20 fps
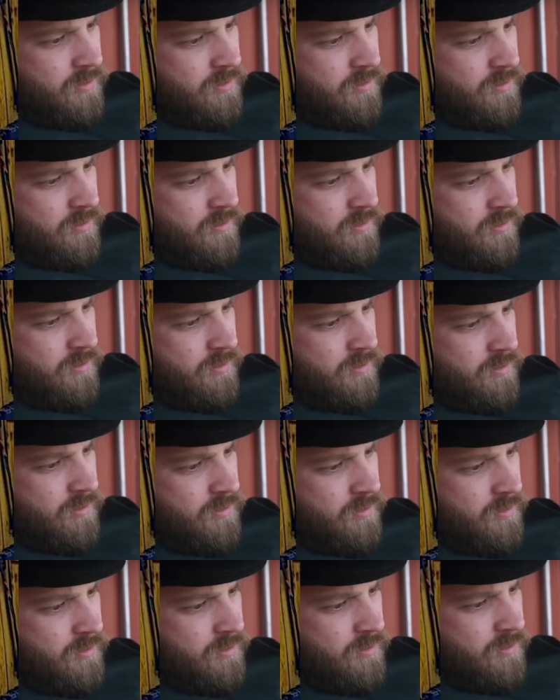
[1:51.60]

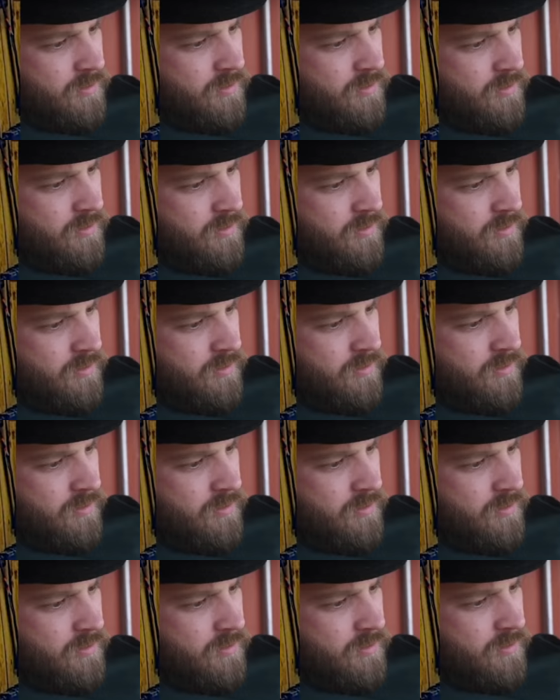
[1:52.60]

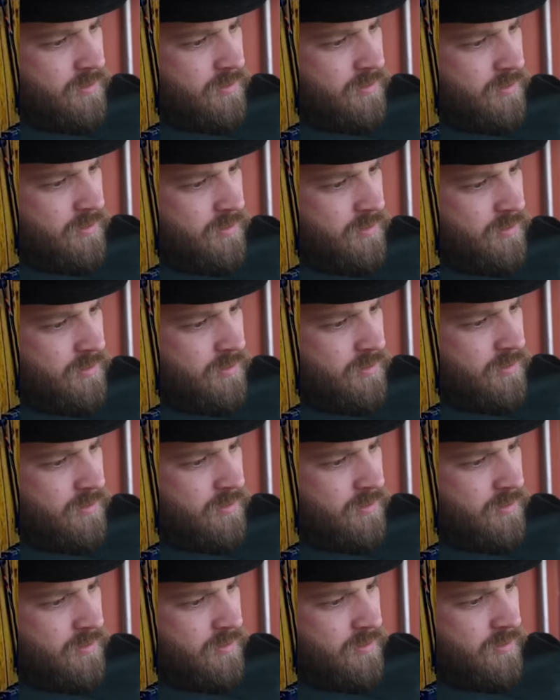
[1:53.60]

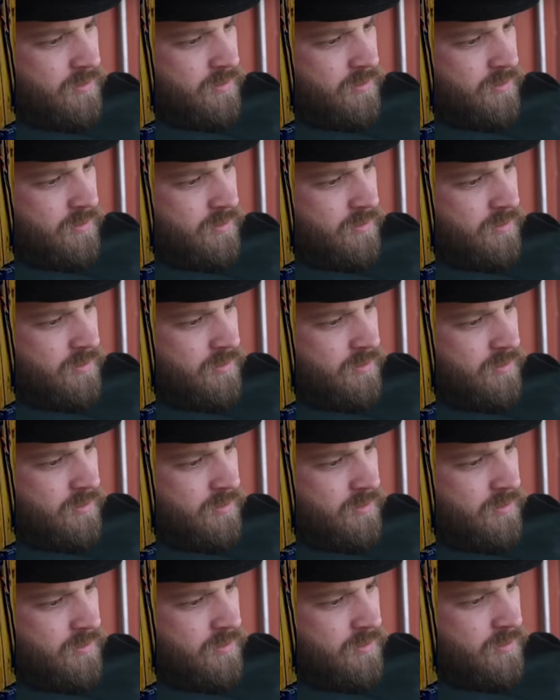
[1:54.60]

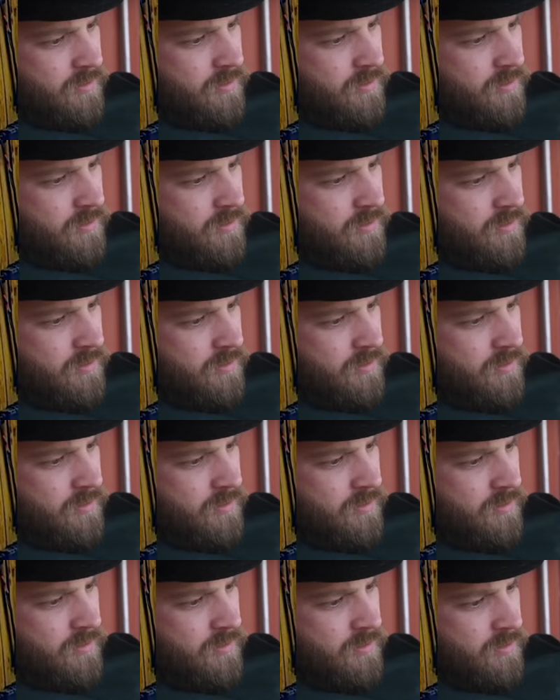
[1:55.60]

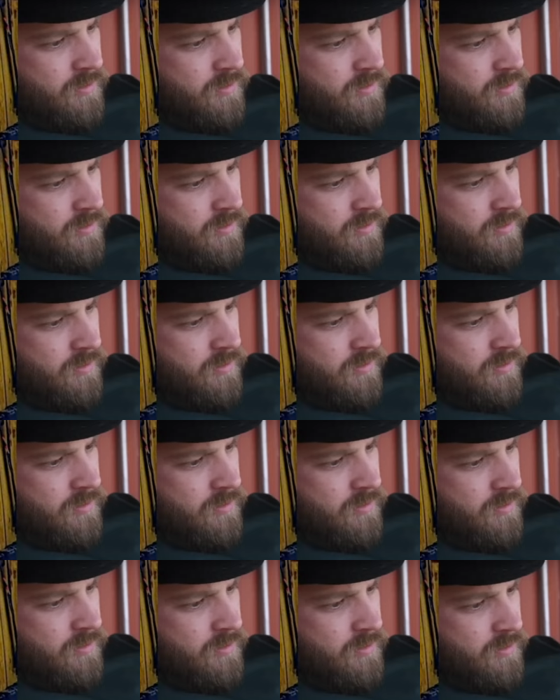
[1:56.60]

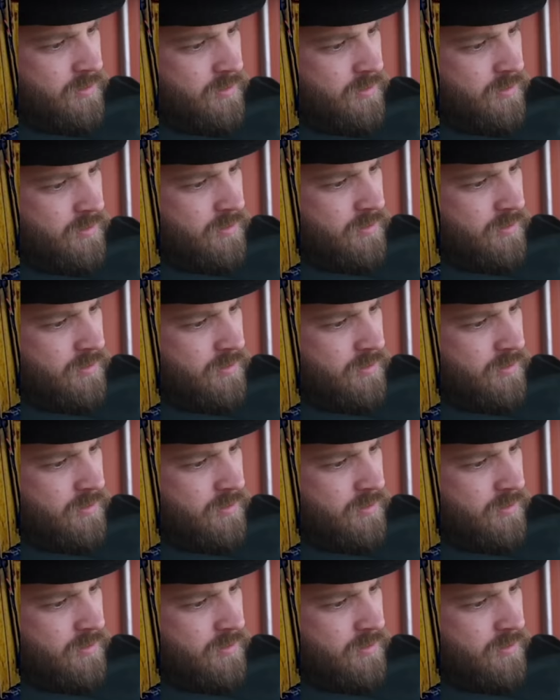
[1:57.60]
No words are spoken by the person on screen.